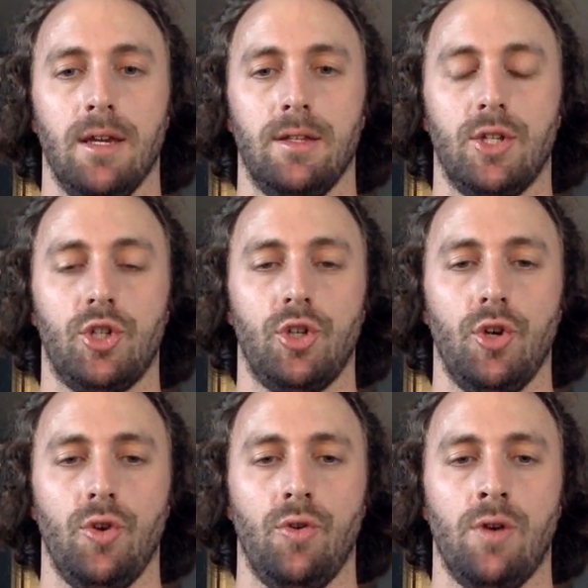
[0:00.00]
this
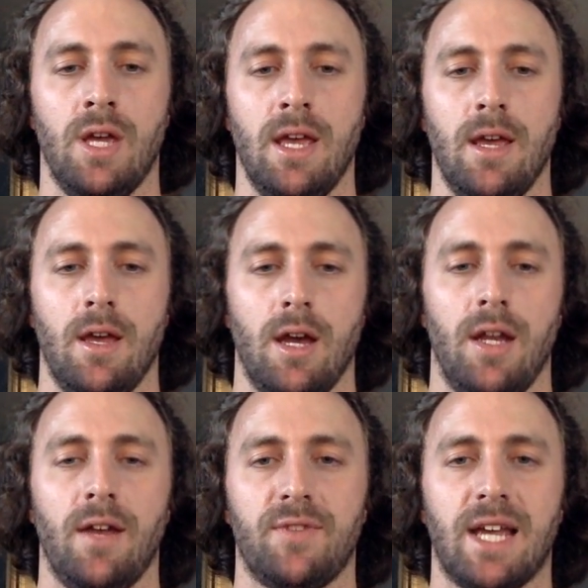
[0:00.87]
shoe,
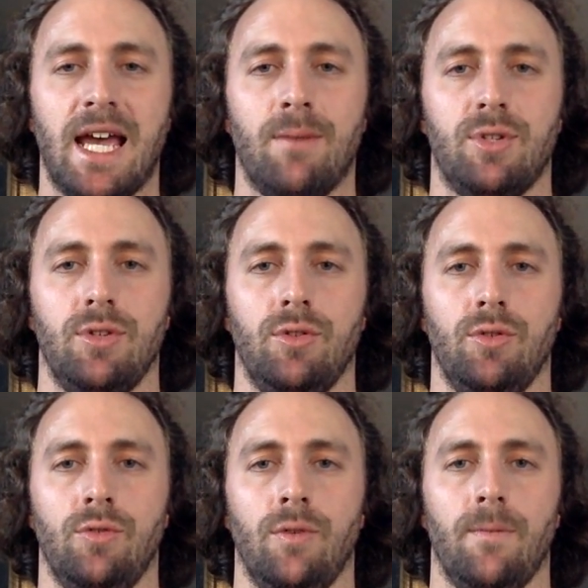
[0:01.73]
enough time
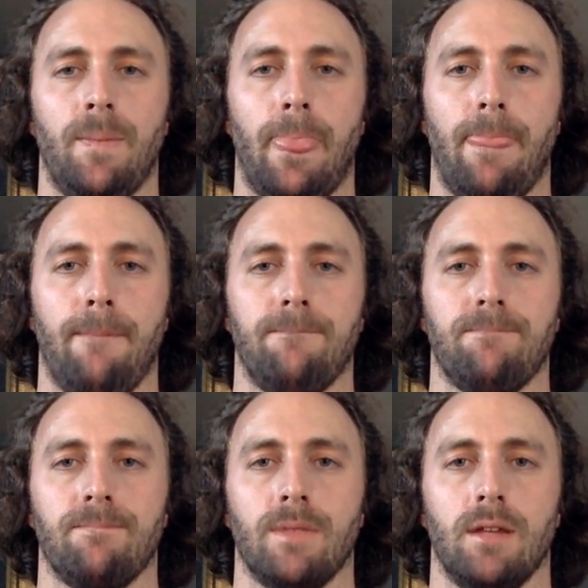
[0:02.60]
to
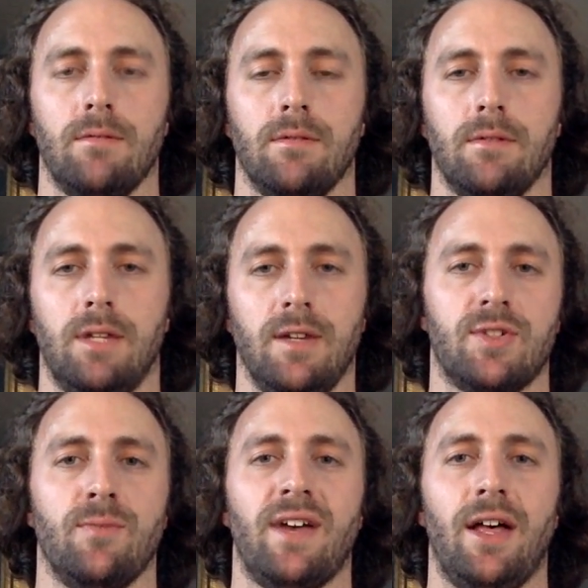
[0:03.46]

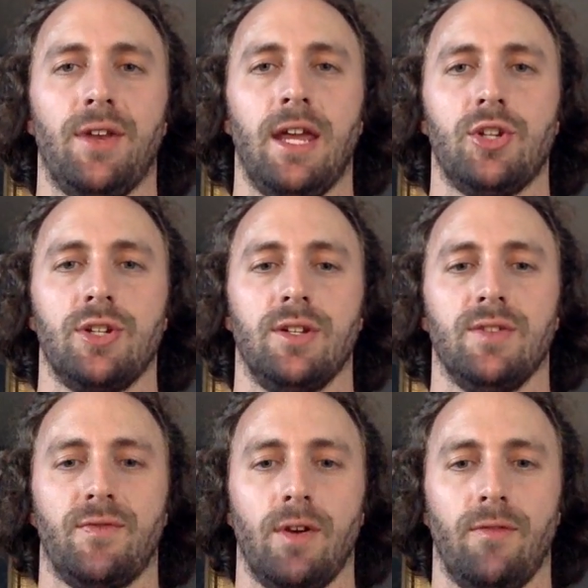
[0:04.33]
give some validation
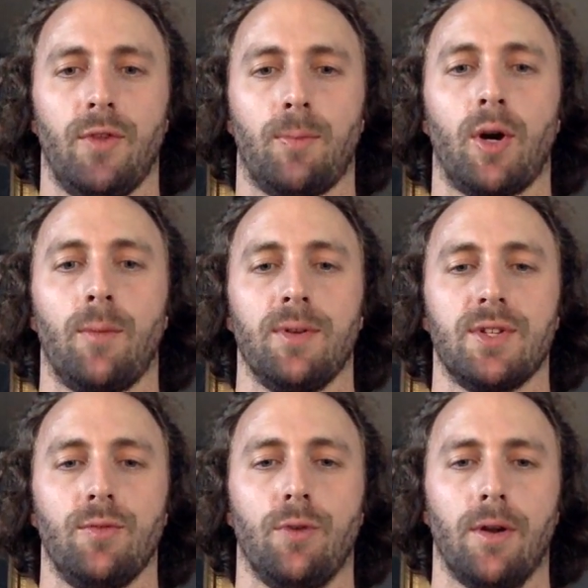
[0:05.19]
of of their
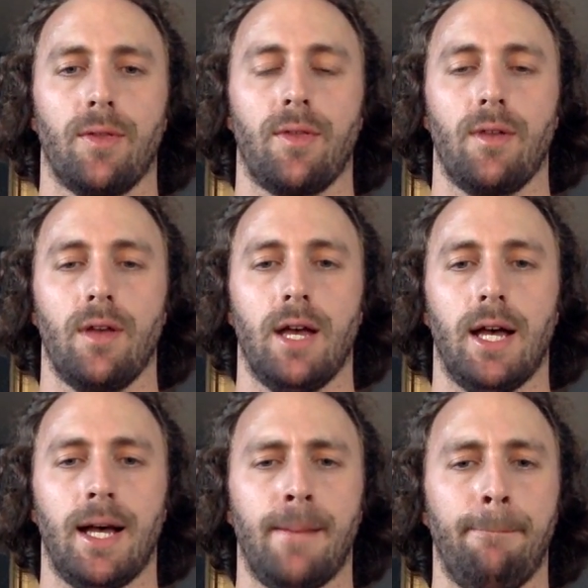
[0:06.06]
purpose and worth.
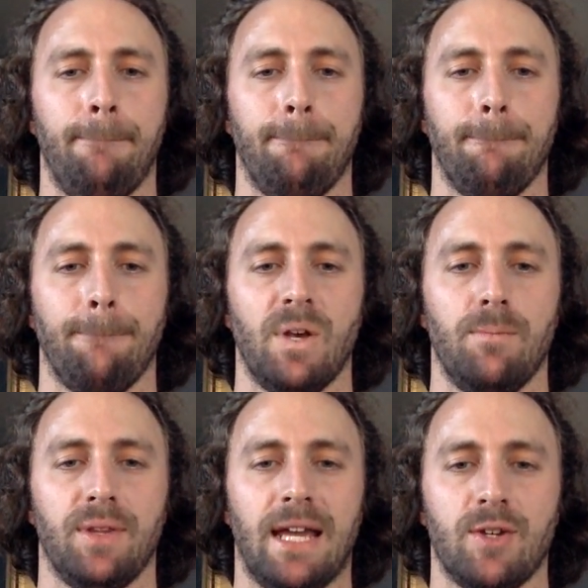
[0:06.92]
Um,
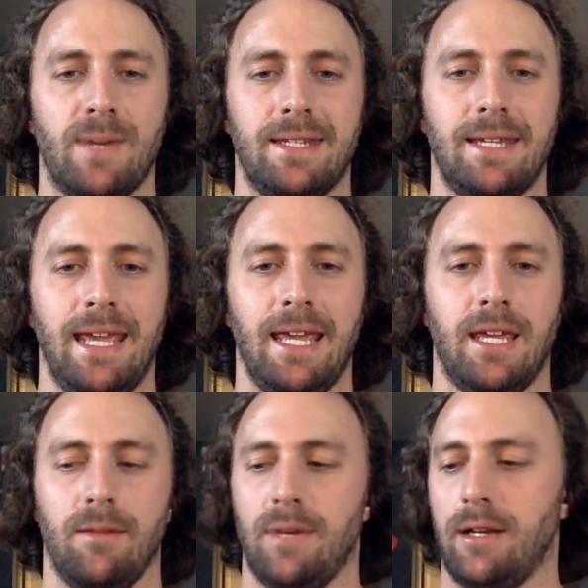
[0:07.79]
But that was my
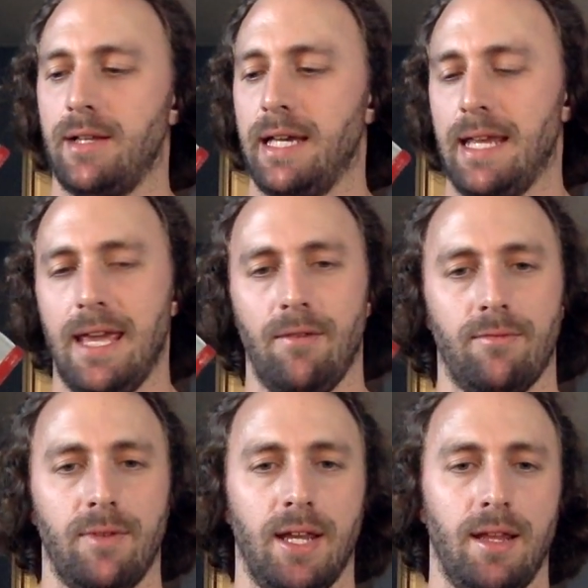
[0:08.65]
take. My client
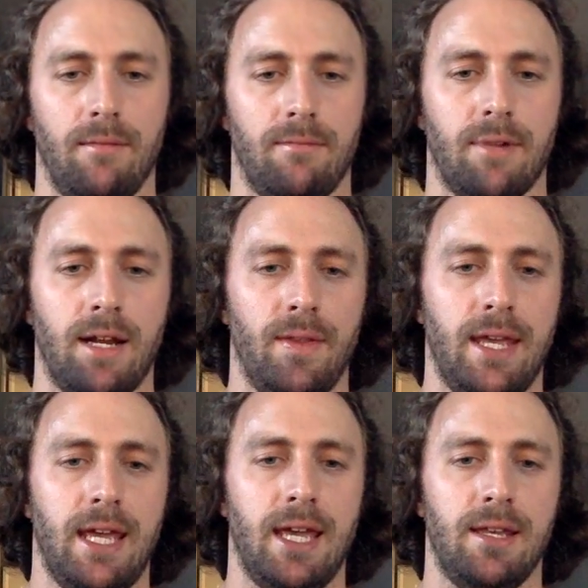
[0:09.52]
hit hit it right on
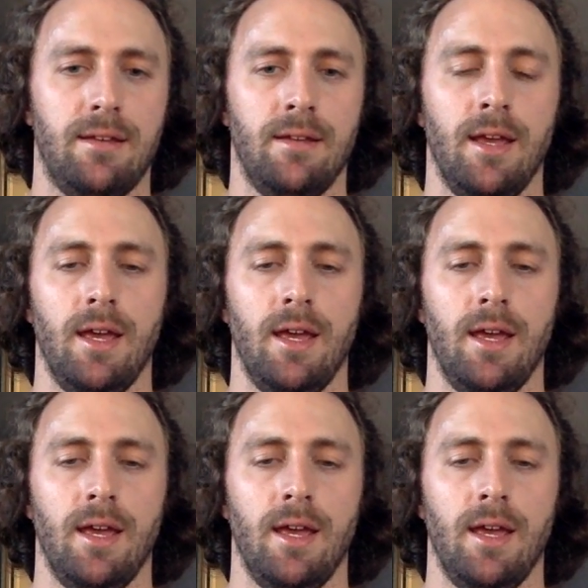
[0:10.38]
the head